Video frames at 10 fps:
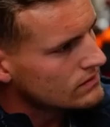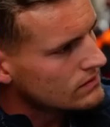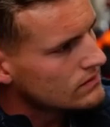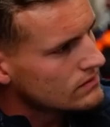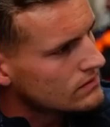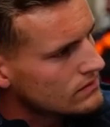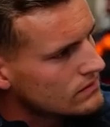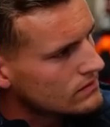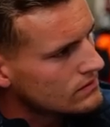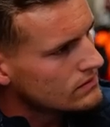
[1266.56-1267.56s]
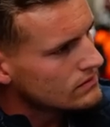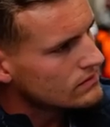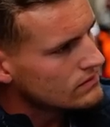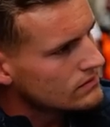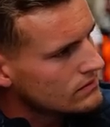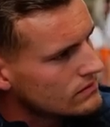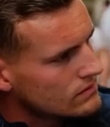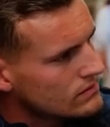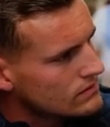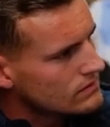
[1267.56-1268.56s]

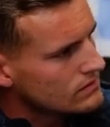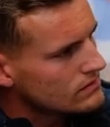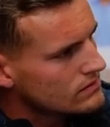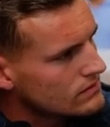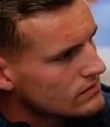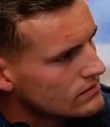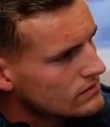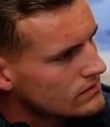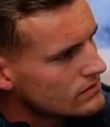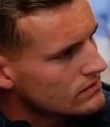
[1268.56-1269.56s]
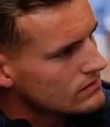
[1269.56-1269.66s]
(not speaking)